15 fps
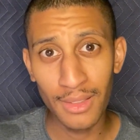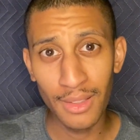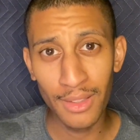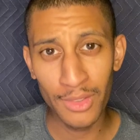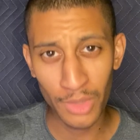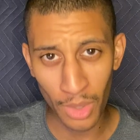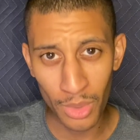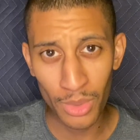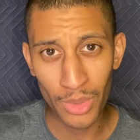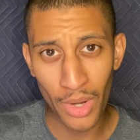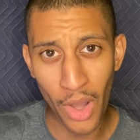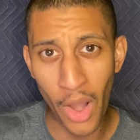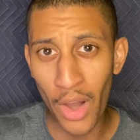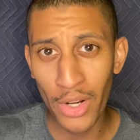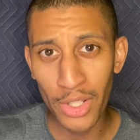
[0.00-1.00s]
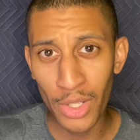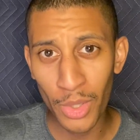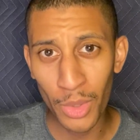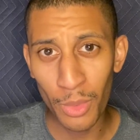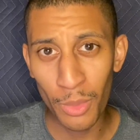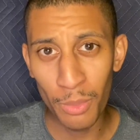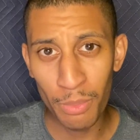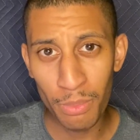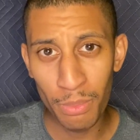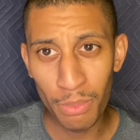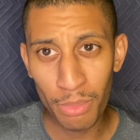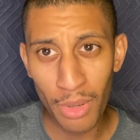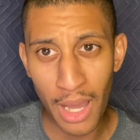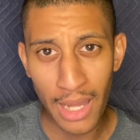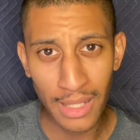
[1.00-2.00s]
Zone Audio
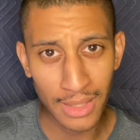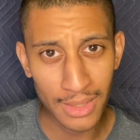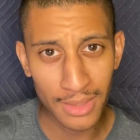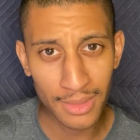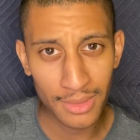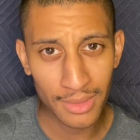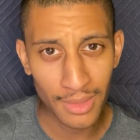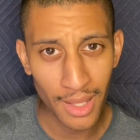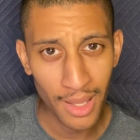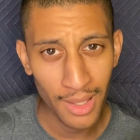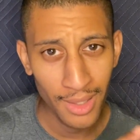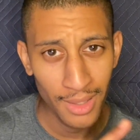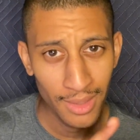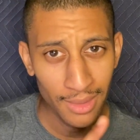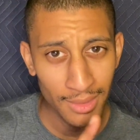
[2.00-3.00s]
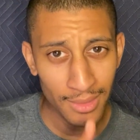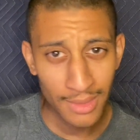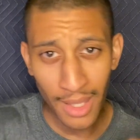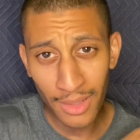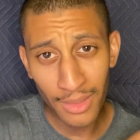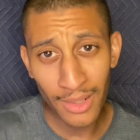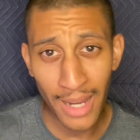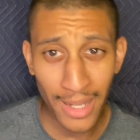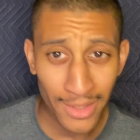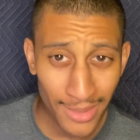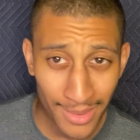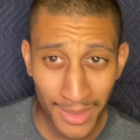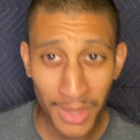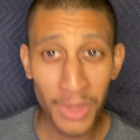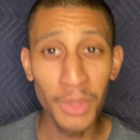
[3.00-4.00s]
Products Stellar
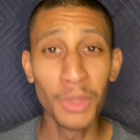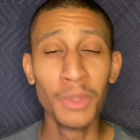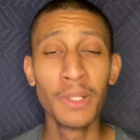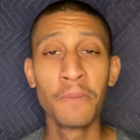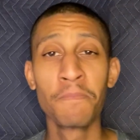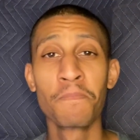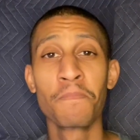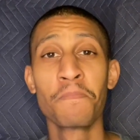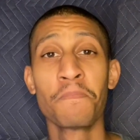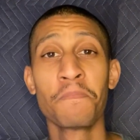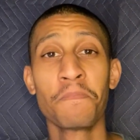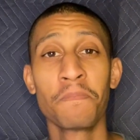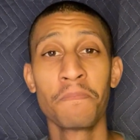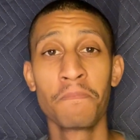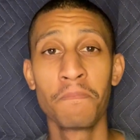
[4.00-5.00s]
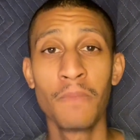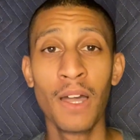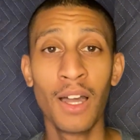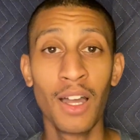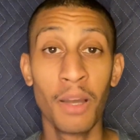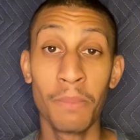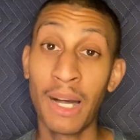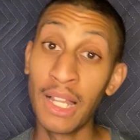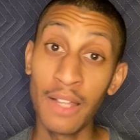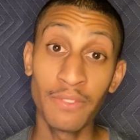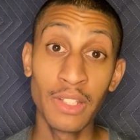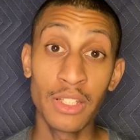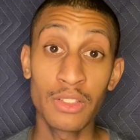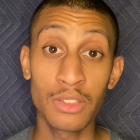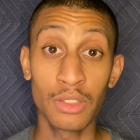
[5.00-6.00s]
X2, I'll have
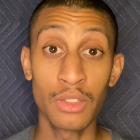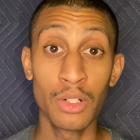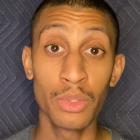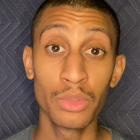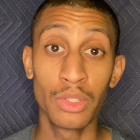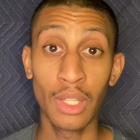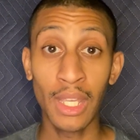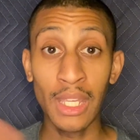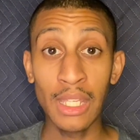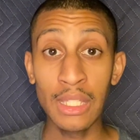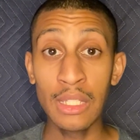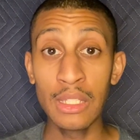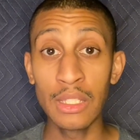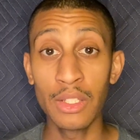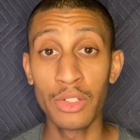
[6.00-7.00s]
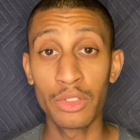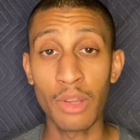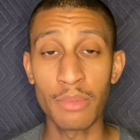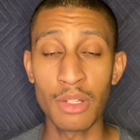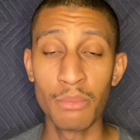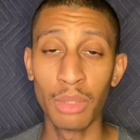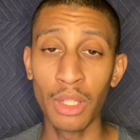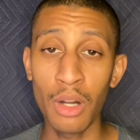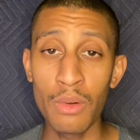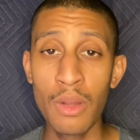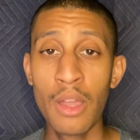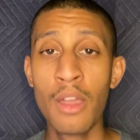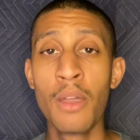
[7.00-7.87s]
links to those in the description below.